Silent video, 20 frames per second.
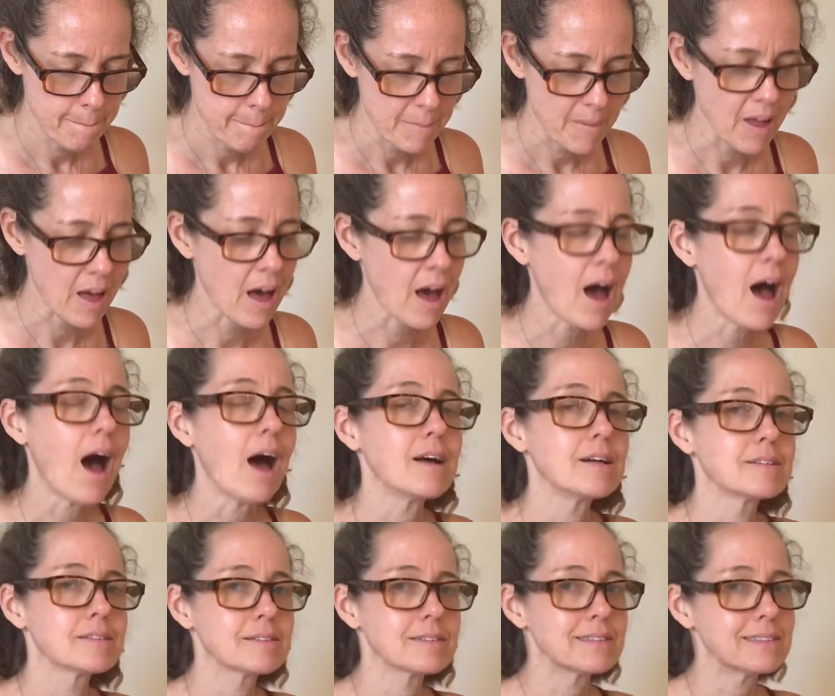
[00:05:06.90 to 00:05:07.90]
Aha,
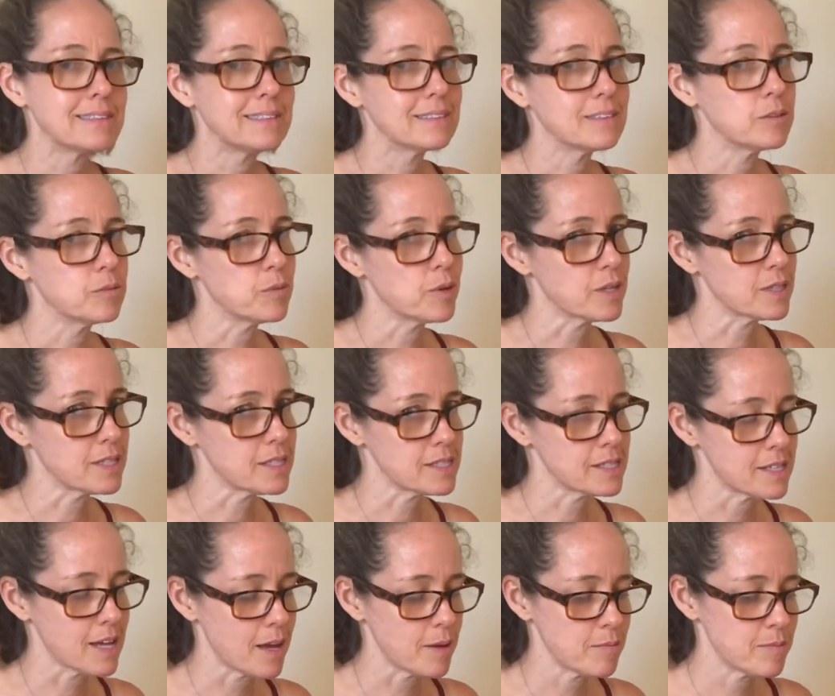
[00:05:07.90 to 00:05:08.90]
worked this
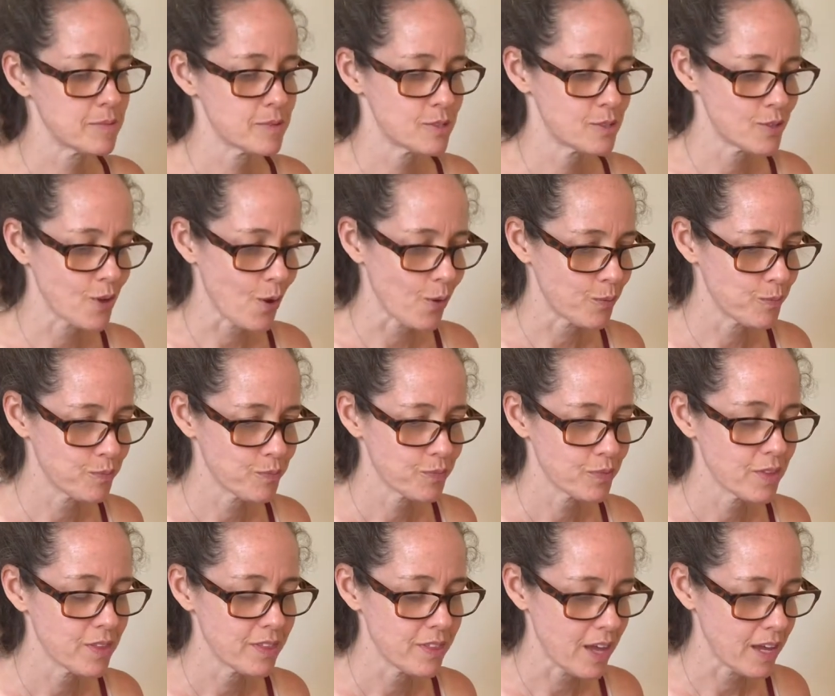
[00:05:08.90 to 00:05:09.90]
time. So
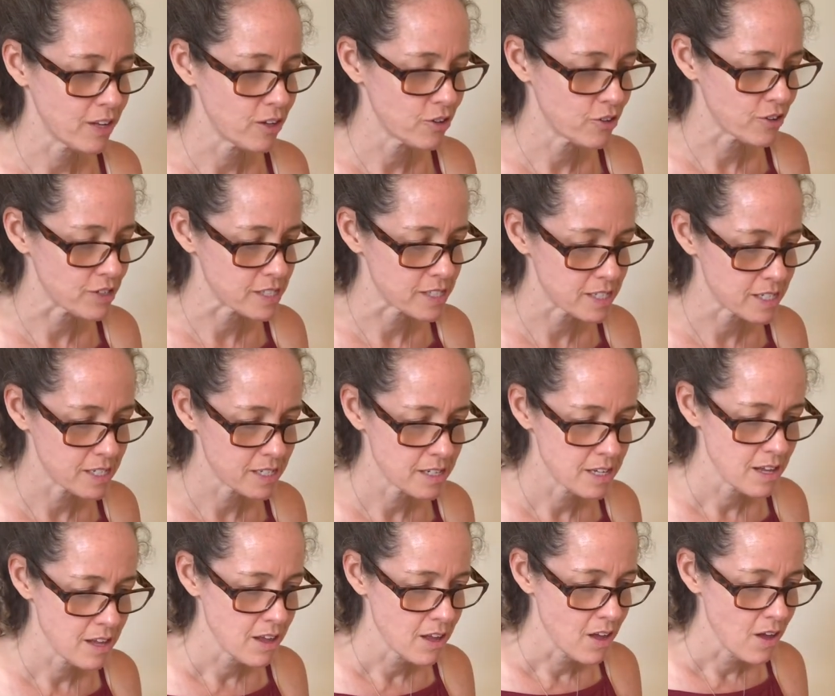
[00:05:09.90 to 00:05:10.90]
thank you, Kristen.
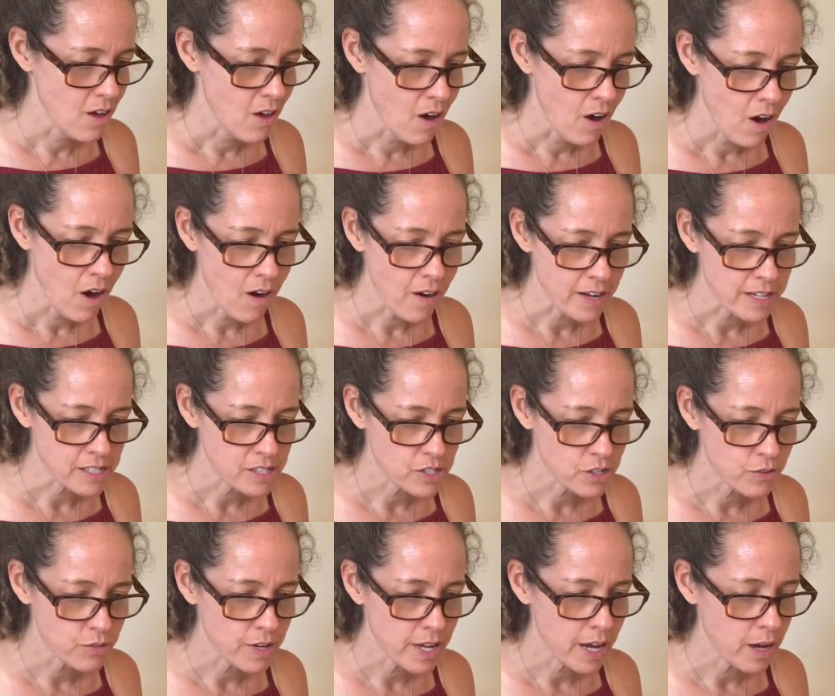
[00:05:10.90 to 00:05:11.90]
All right,
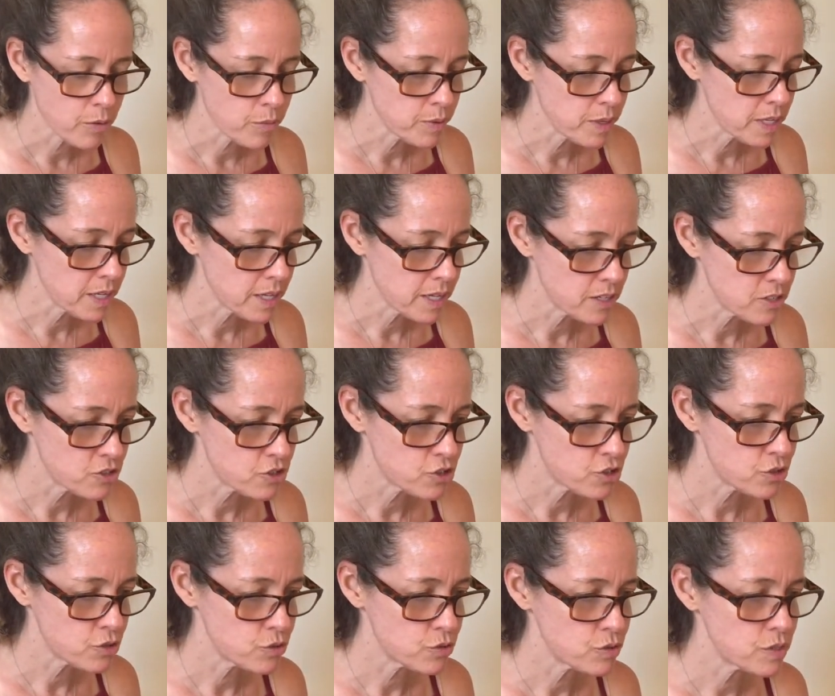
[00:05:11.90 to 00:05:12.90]
so now we can
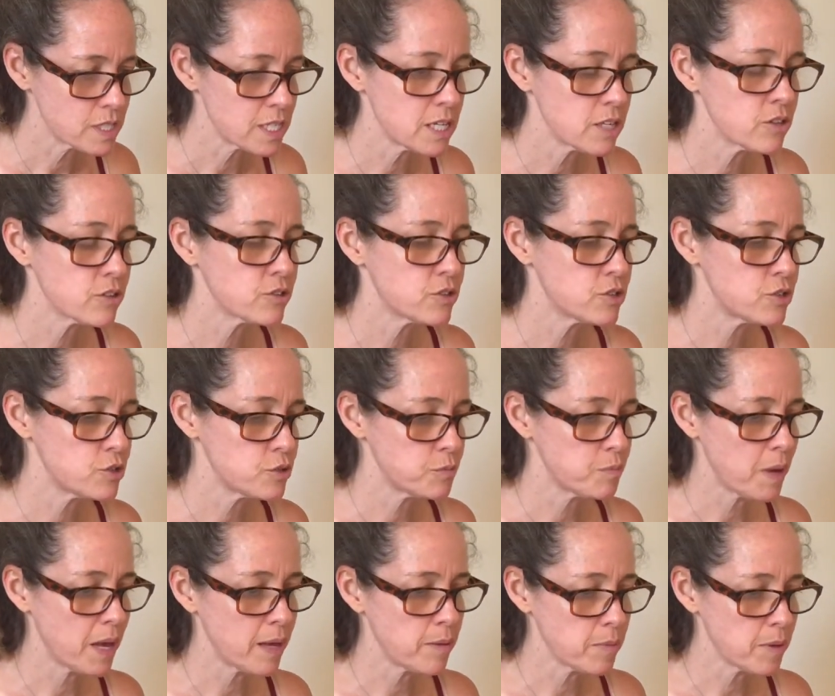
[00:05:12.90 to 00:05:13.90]
choose either to do
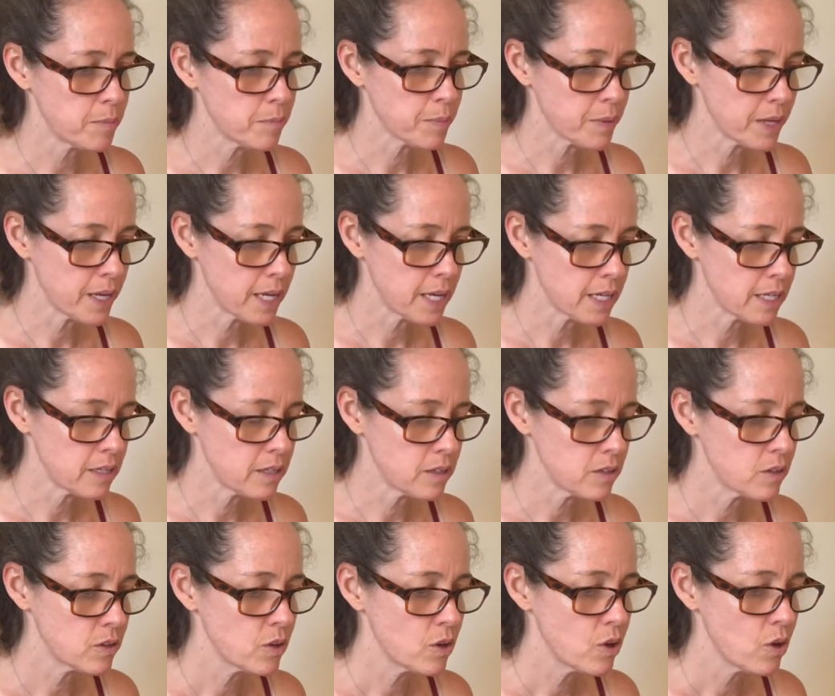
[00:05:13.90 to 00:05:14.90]
payment plan
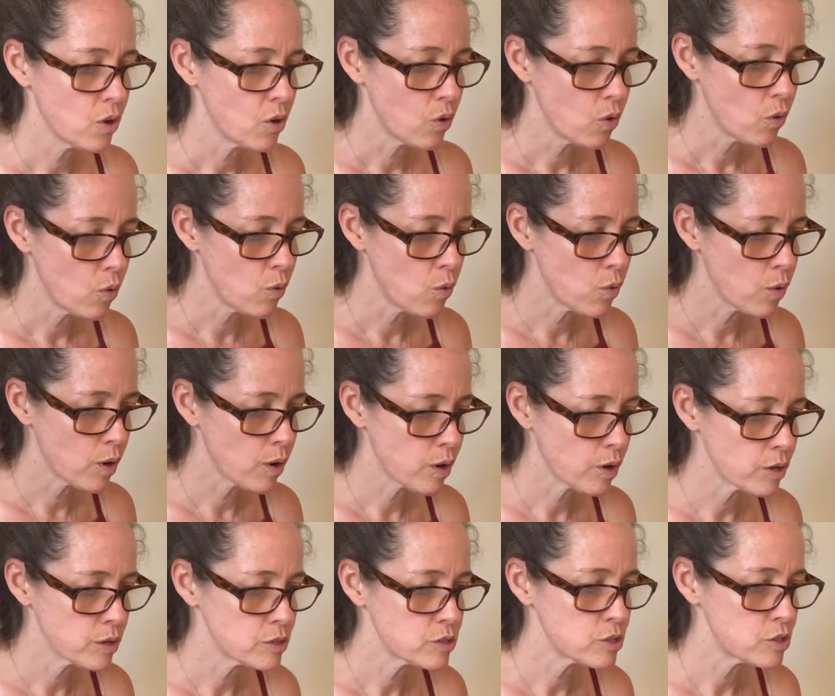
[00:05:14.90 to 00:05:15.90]

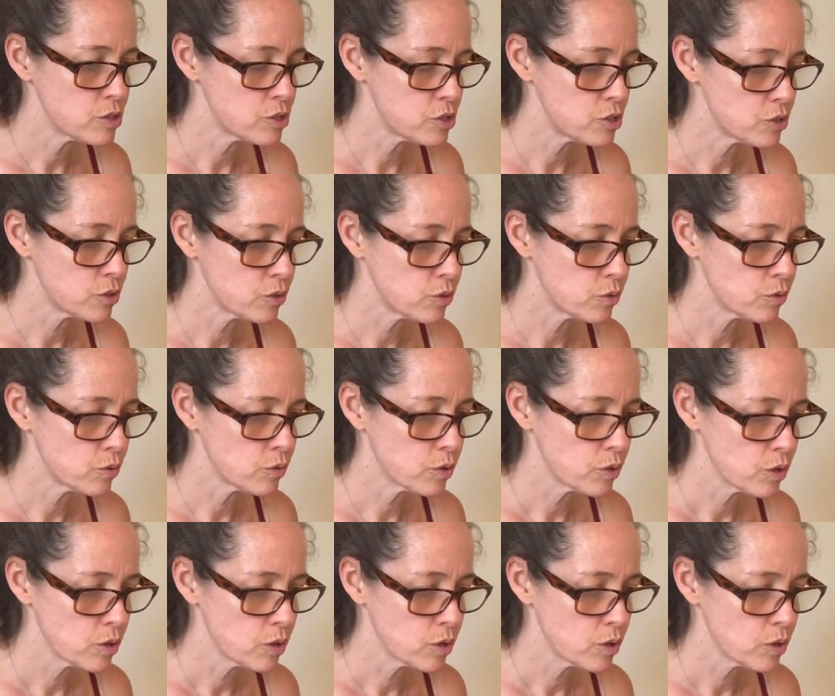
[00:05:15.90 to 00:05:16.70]
or to do